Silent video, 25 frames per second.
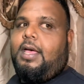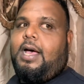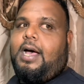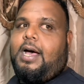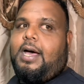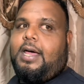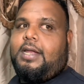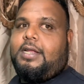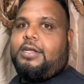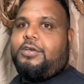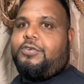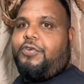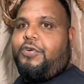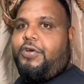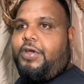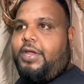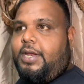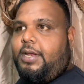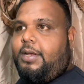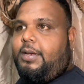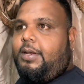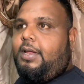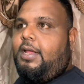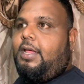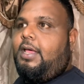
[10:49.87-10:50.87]
I just
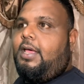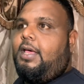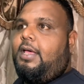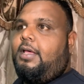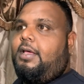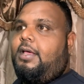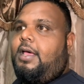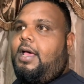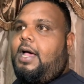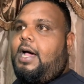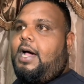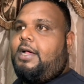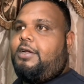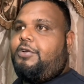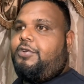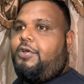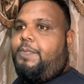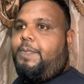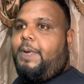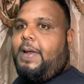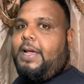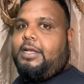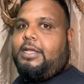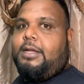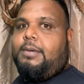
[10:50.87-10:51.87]
read, I
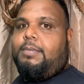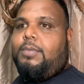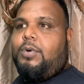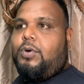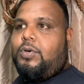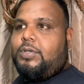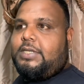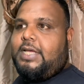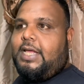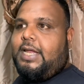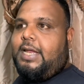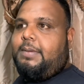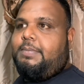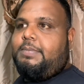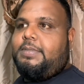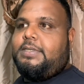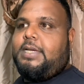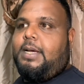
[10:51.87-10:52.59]
reply to most of them.